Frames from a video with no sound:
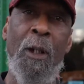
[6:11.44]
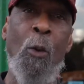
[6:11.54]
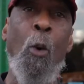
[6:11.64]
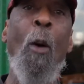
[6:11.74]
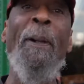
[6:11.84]

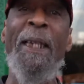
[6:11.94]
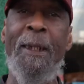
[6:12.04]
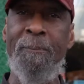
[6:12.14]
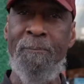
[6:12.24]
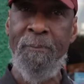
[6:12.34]

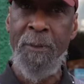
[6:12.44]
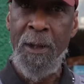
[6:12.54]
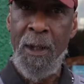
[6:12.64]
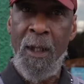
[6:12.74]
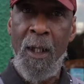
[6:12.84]
Iwobi.
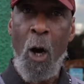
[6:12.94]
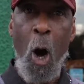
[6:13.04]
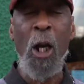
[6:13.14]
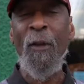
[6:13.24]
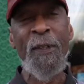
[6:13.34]

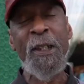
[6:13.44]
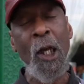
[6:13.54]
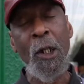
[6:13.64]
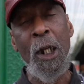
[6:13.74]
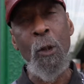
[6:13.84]
All of a
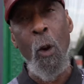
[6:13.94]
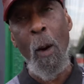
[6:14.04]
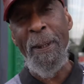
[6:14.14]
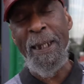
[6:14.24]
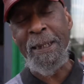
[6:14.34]
sudden,
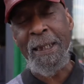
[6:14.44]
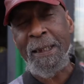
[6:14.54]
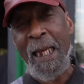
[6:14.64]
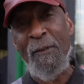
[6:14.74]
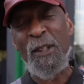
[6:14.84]
Iwobi is
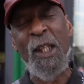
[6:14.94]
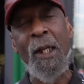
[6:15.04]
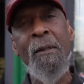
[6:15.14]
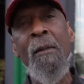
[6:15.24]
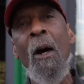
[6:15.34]
at
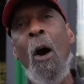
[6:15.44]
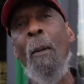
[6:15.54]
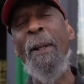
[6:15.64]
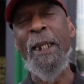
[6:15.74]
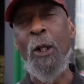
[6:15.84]
Everton. How
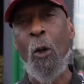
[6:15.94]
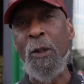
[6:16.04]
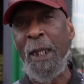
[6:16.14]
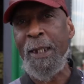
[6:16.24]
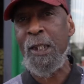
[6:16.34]
many
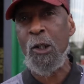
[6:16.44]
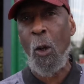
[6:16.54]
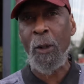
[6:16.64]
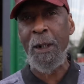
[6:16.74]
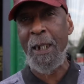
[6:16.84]
goals have he
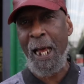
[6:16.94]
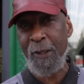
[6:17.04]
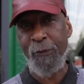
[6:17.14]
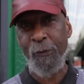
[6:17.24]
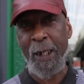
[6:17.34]
scored in the
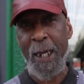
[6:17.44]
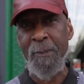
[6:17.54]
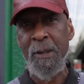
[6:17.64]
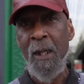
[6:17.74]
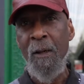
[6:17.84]
last three games?